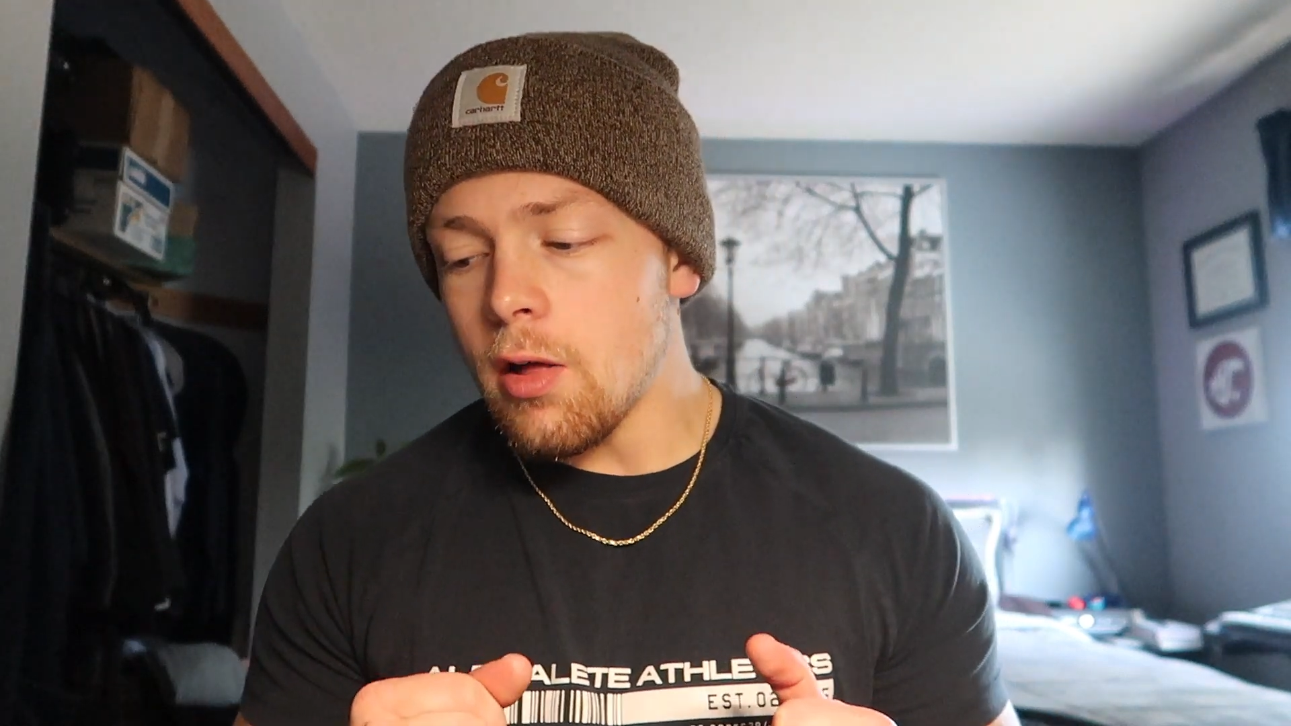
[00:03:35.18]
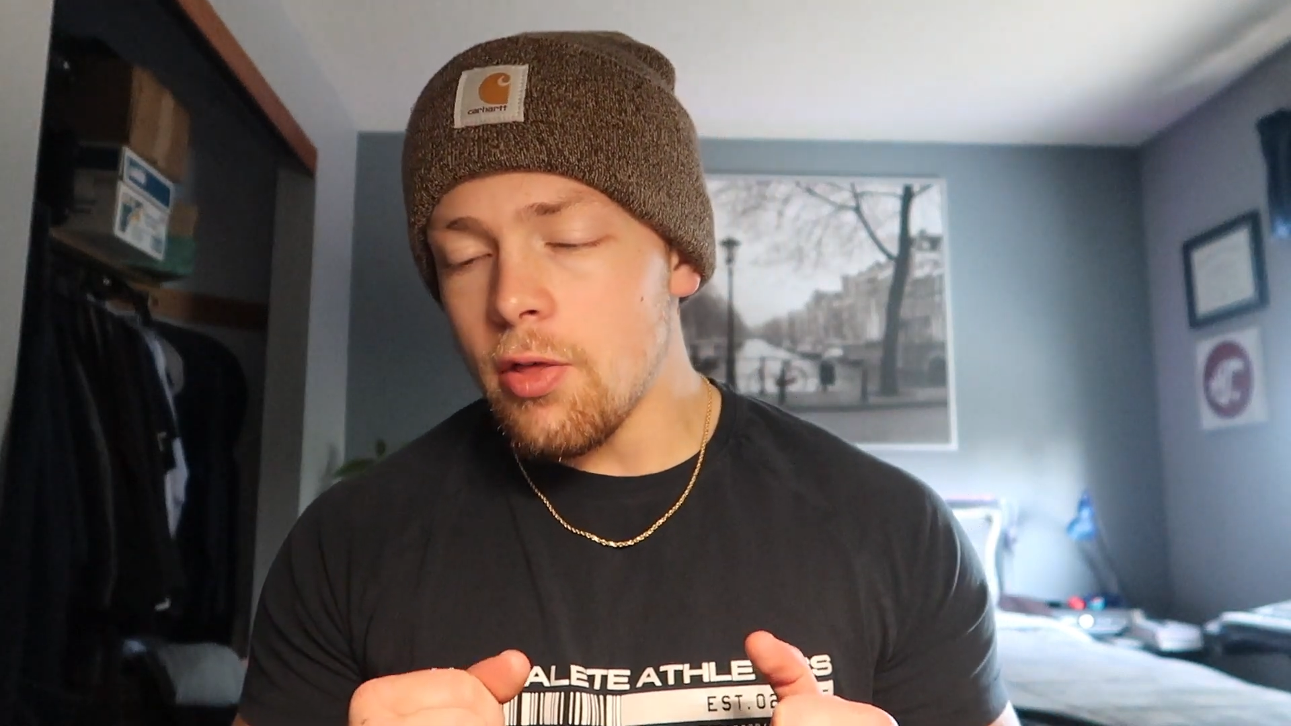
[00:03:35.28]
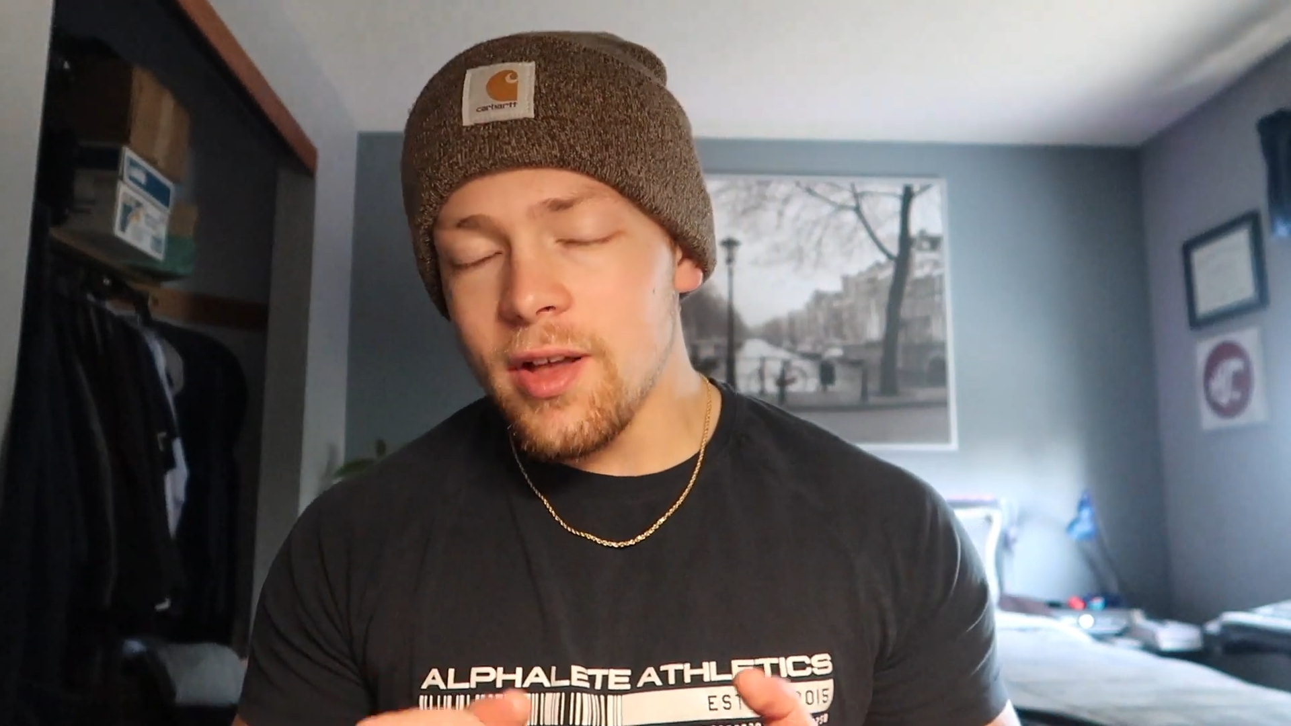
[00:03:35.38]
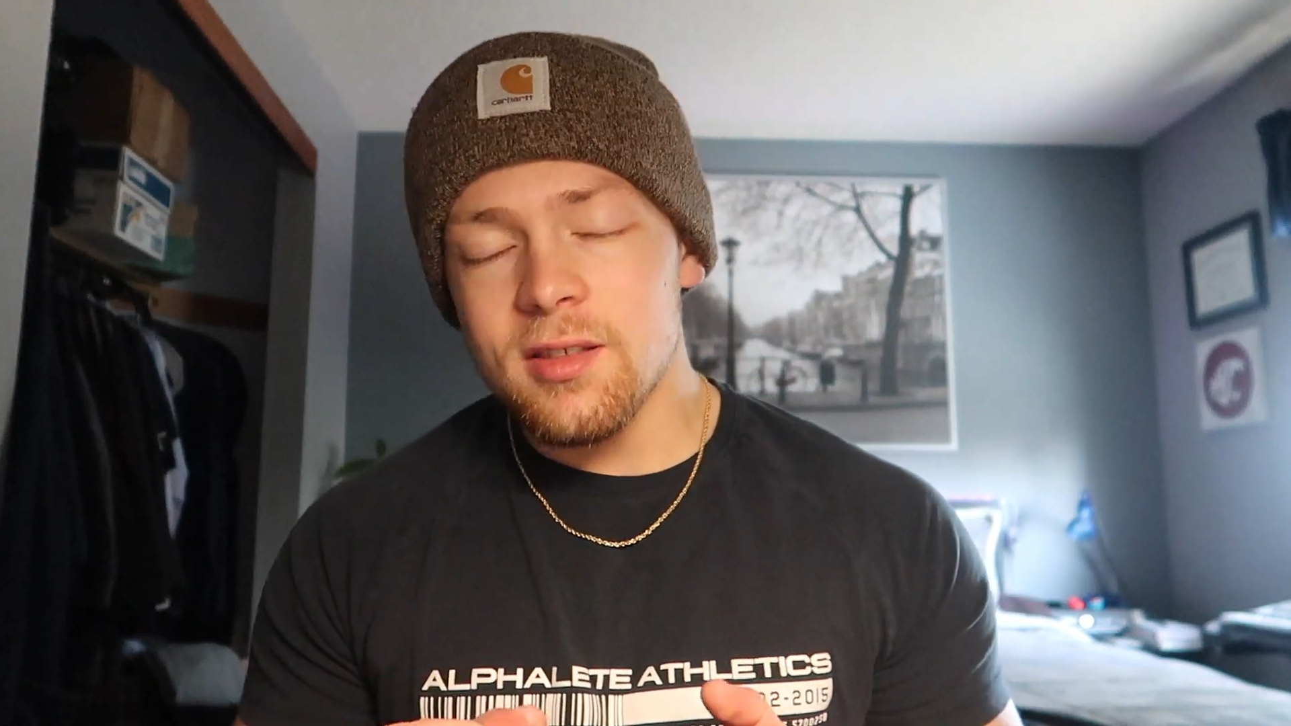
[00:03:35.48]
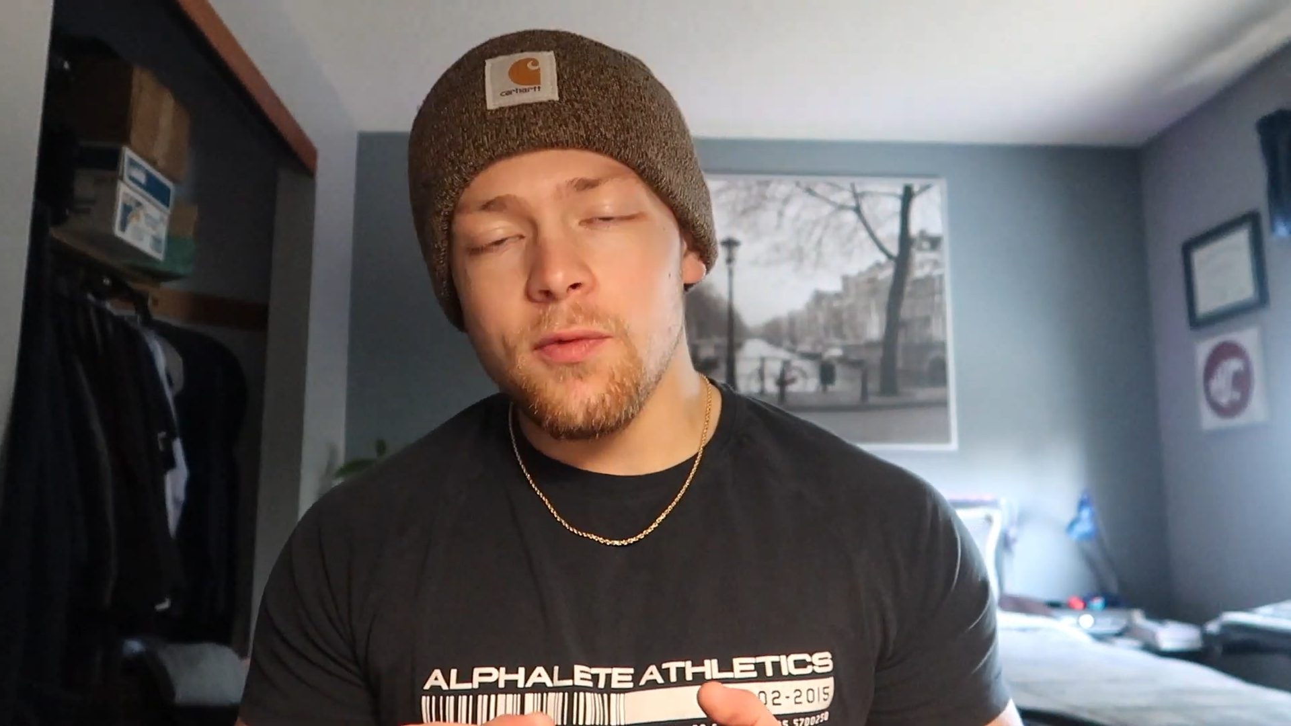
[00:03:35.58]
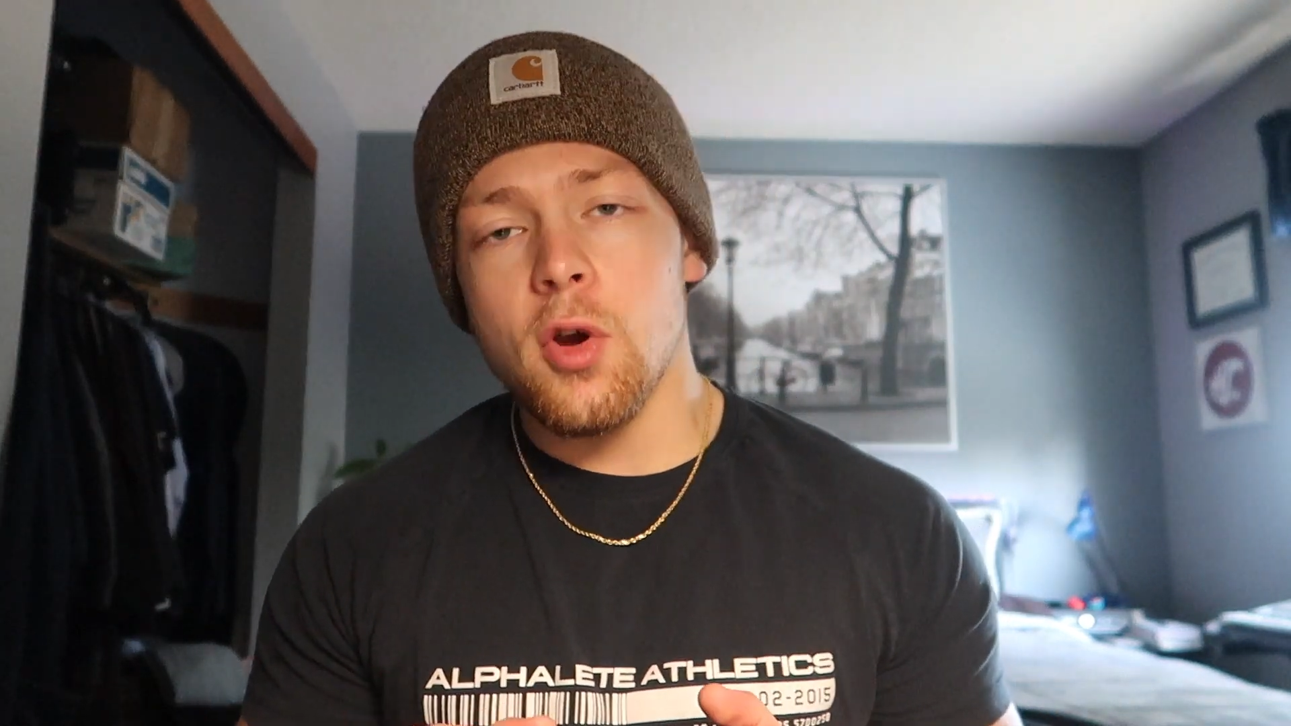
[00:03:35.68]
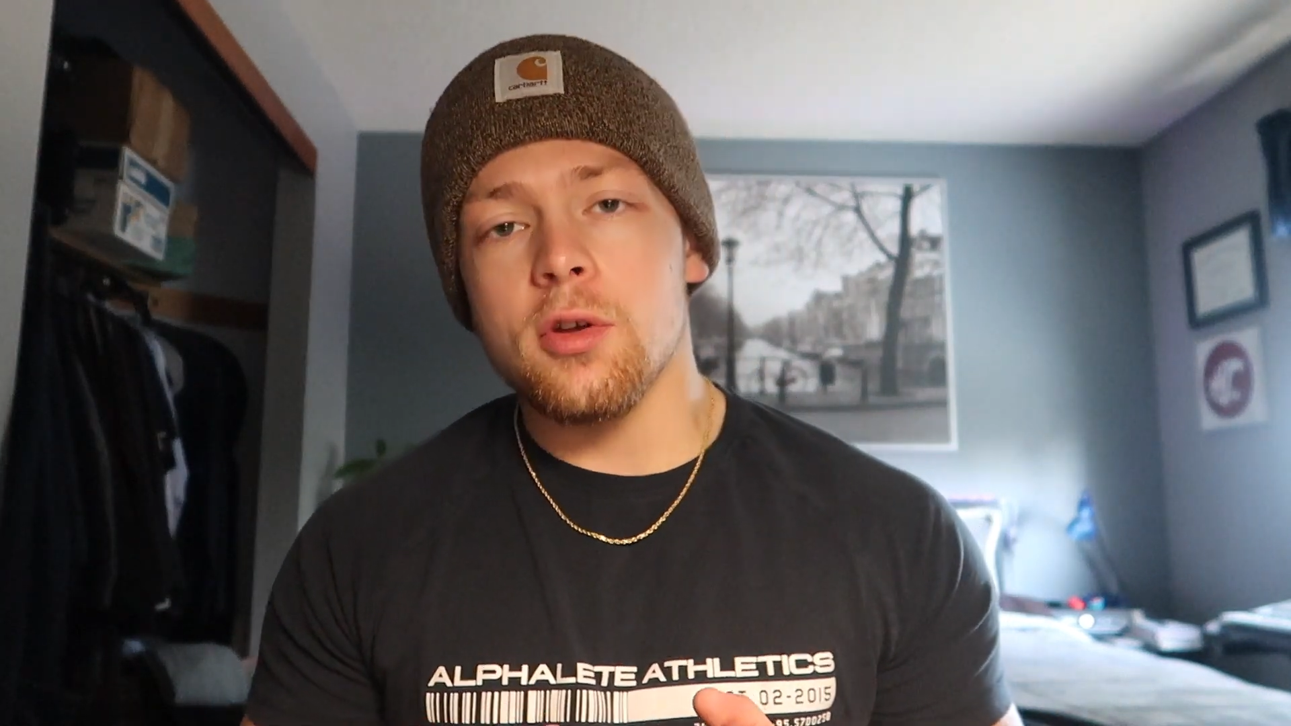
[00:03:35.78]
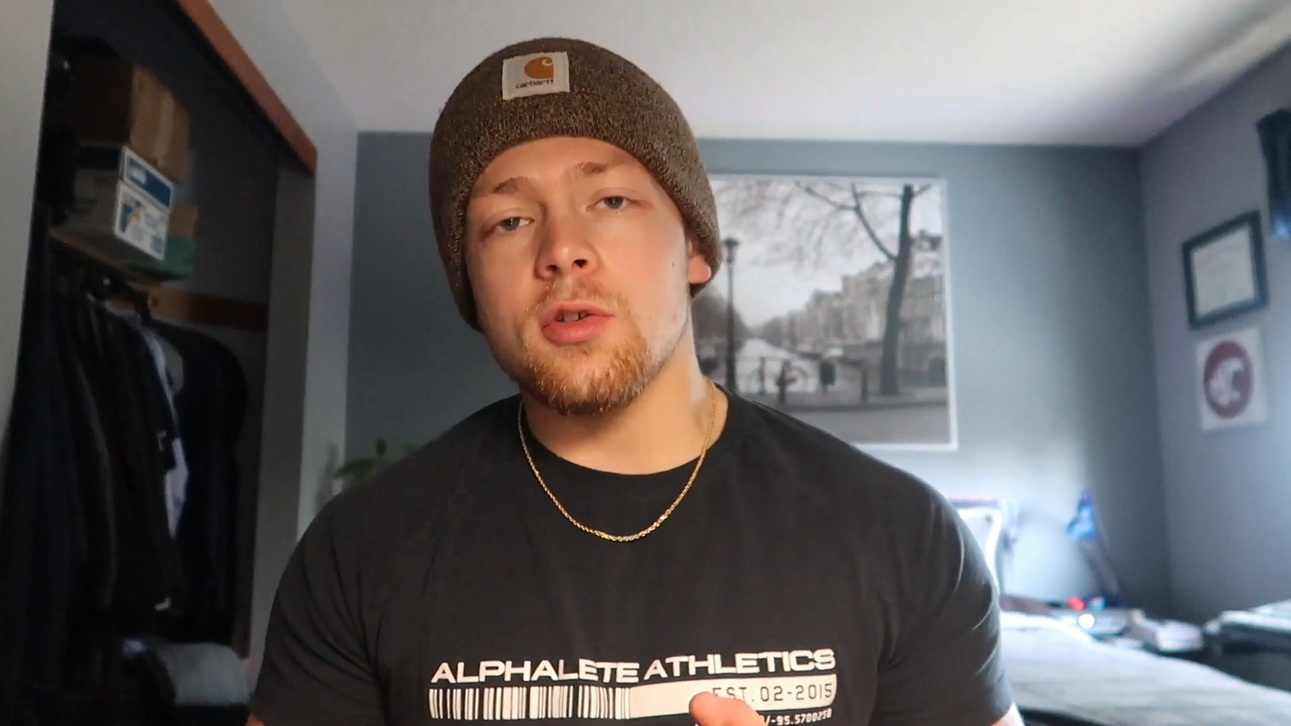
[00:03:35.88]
that's a very